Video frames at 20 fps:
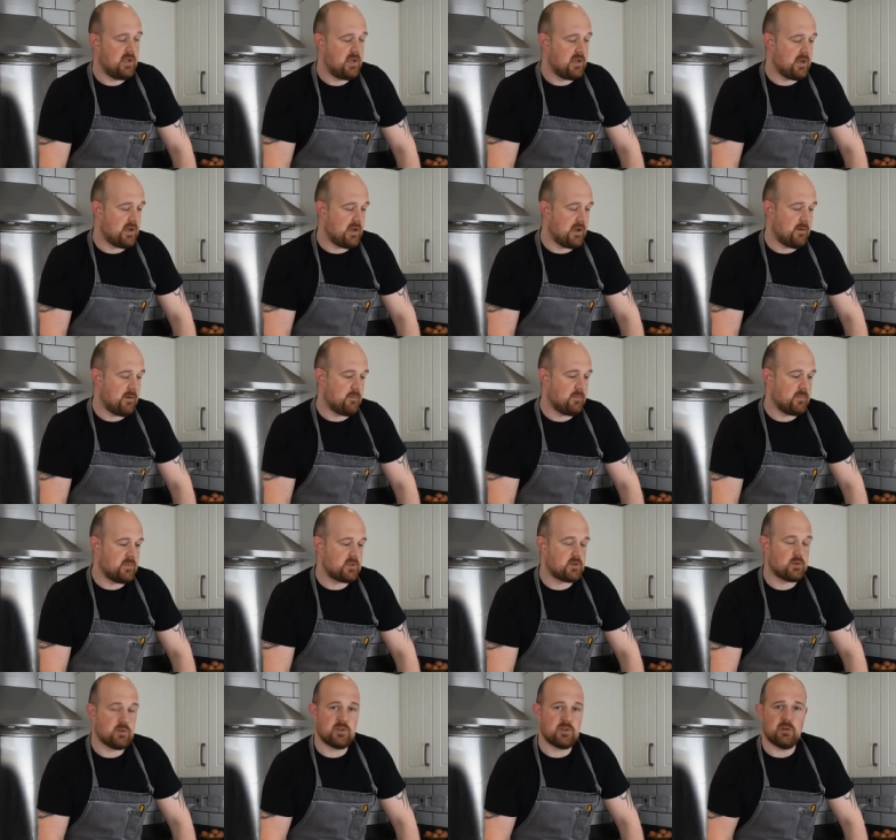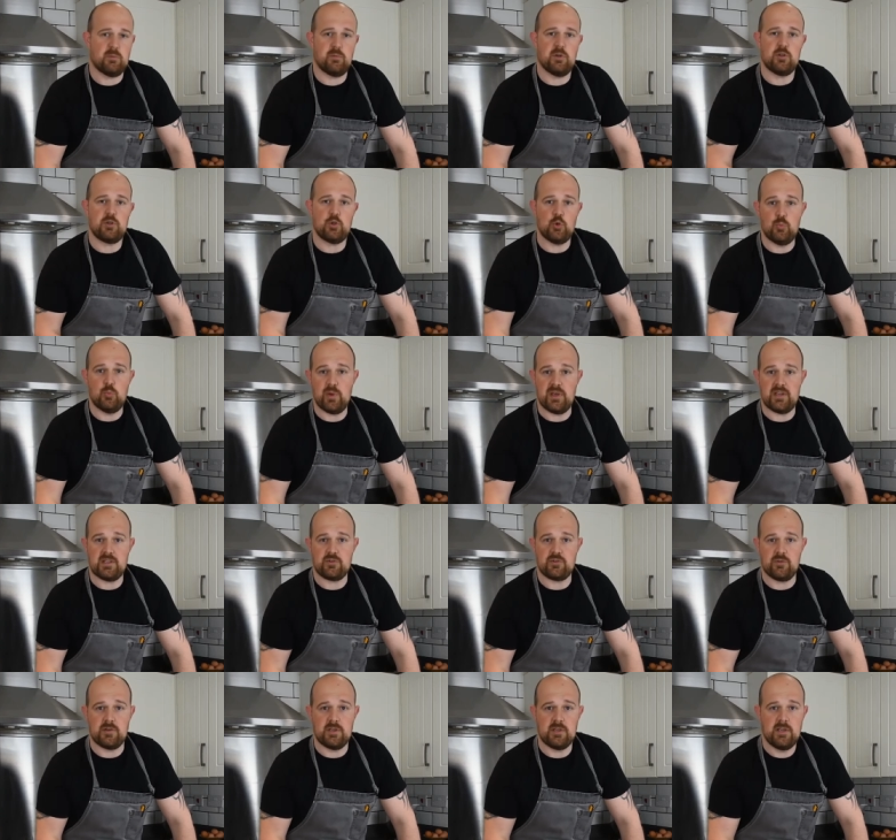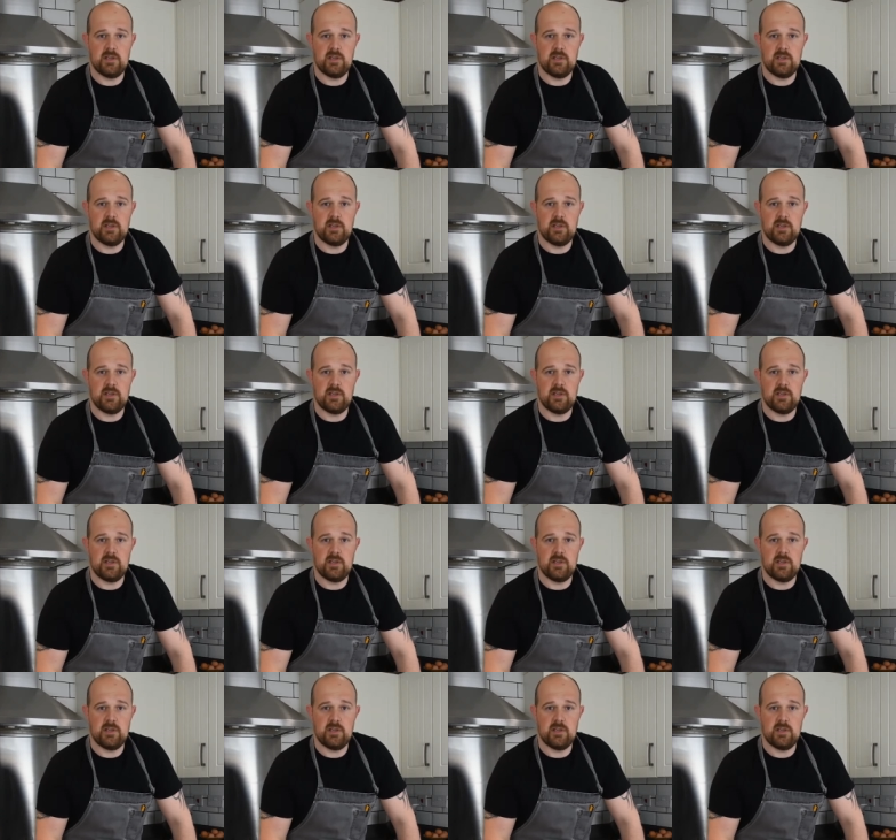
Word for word: Um, so, it's going to be a choux pastry.